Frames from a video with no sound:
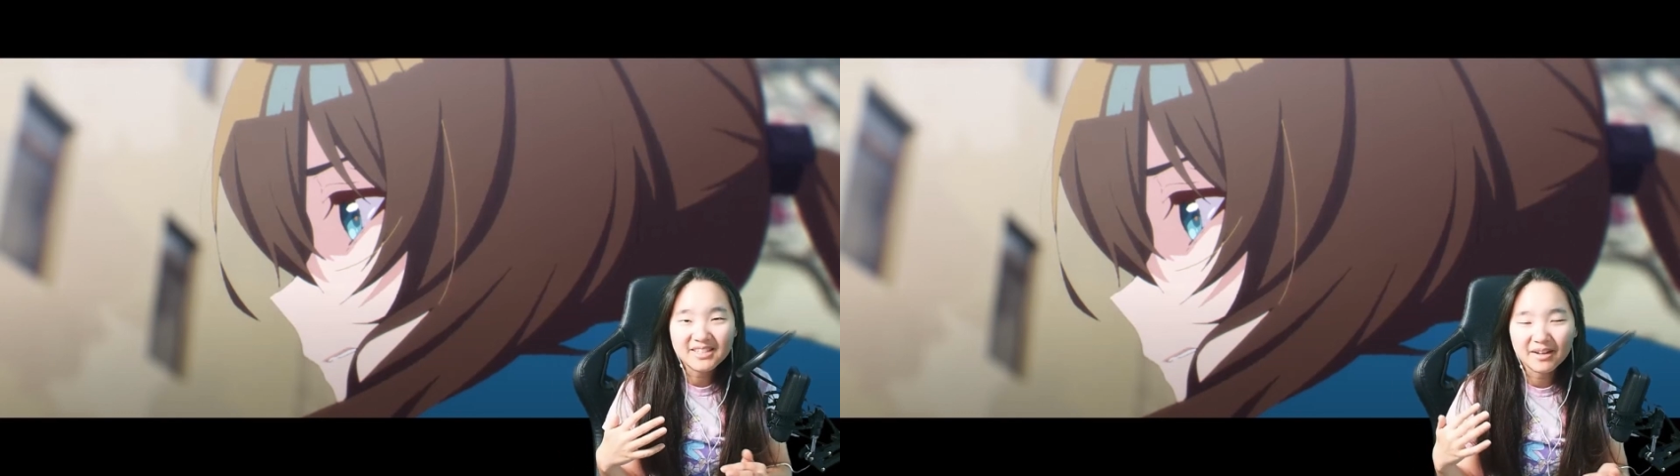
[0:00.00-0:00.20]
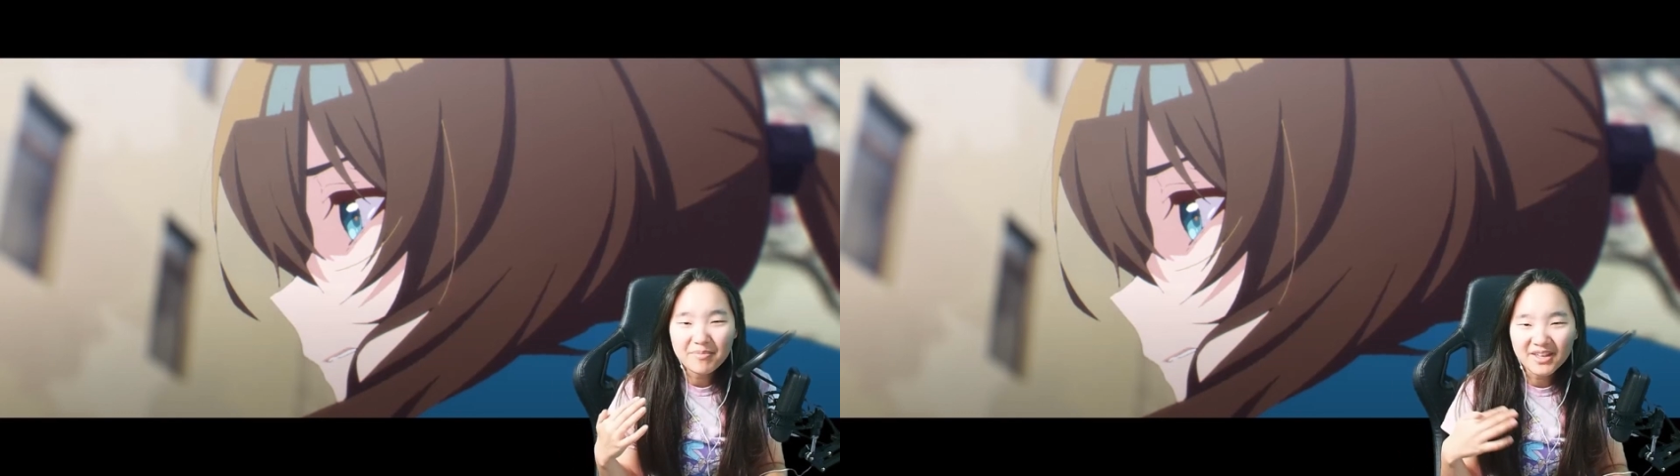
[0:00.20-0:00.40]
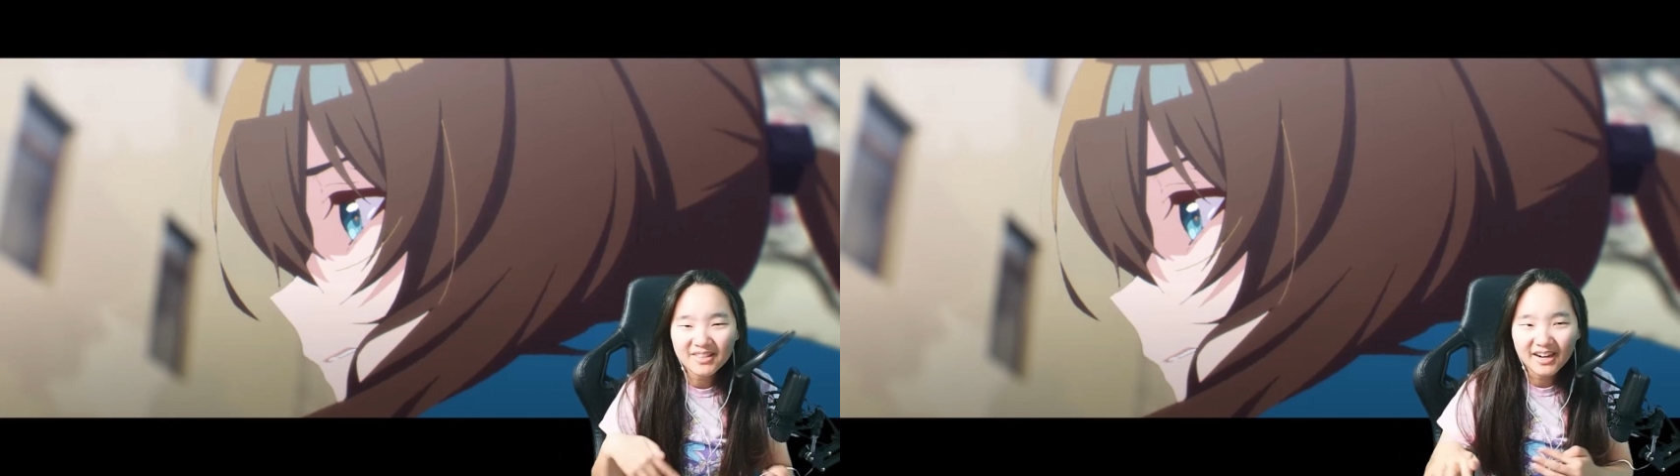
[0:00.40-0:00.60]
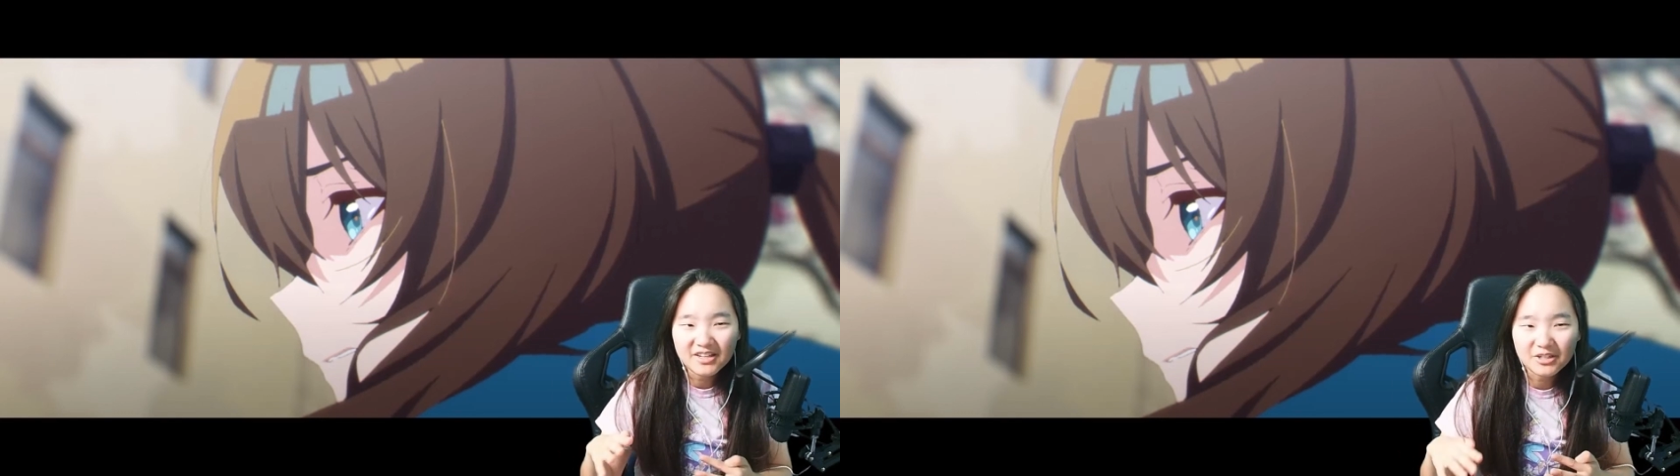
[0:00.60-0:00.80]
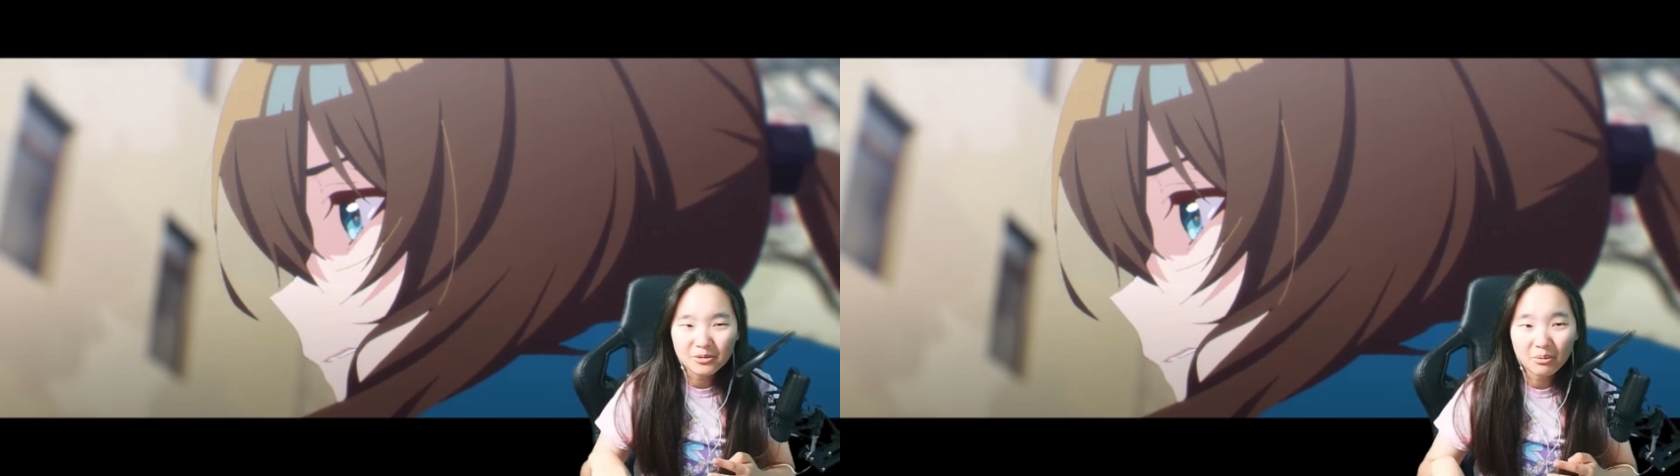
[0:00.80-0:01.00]
something that I
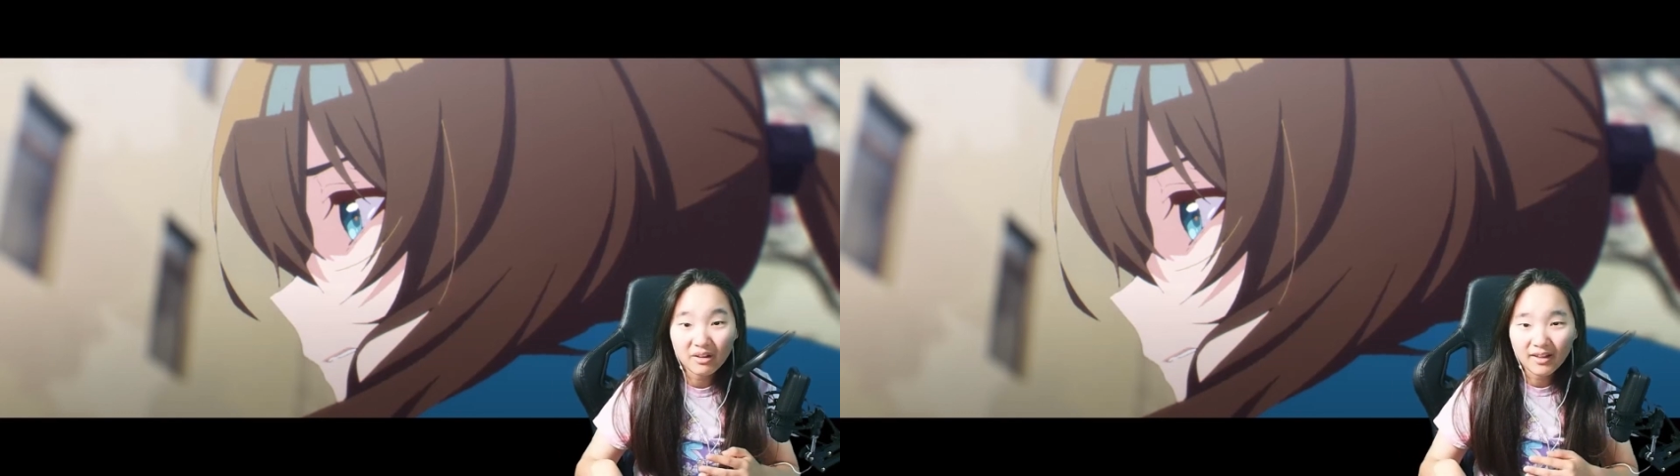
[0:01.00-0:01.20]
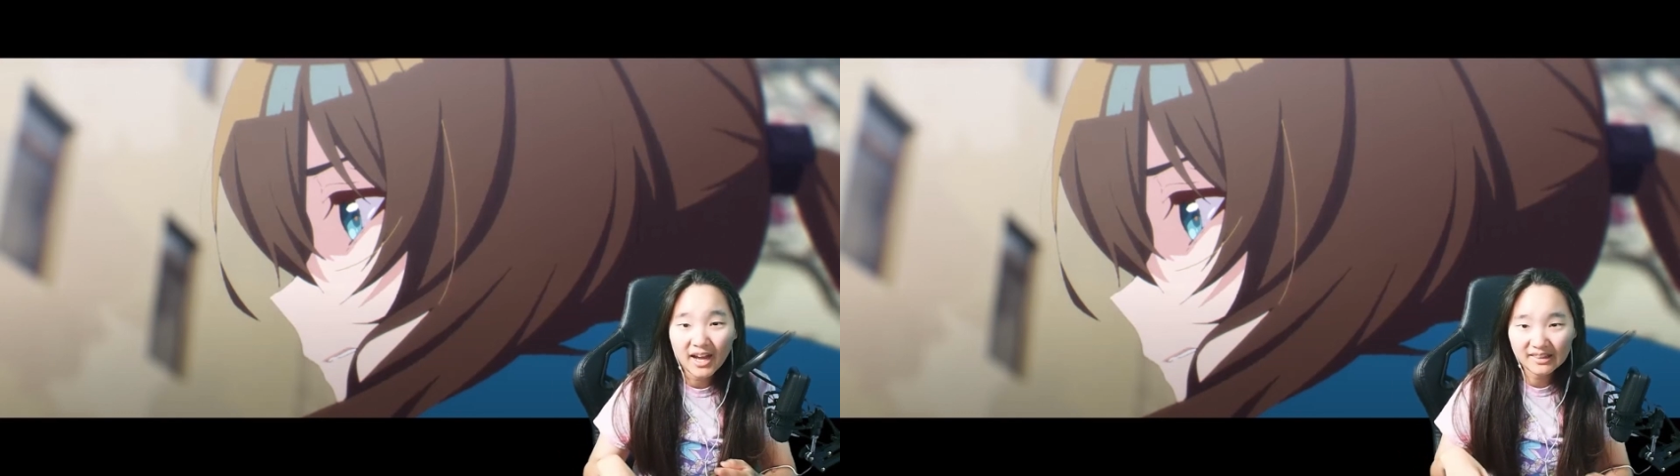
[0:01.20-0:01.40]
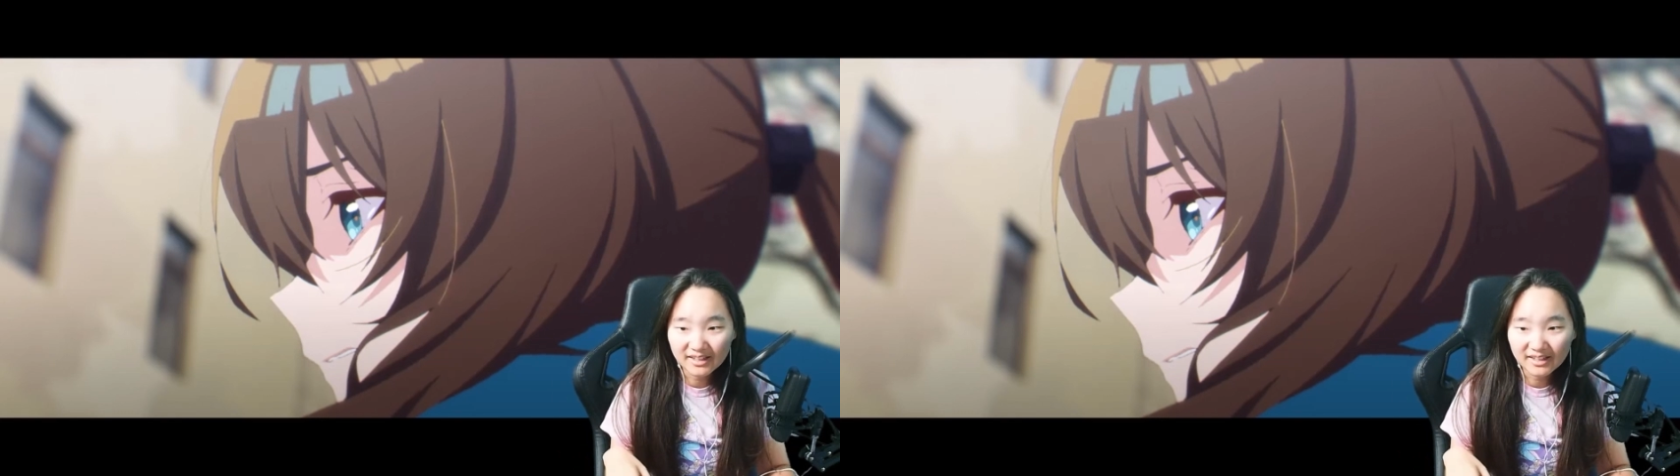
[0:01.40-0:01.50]
do a lot,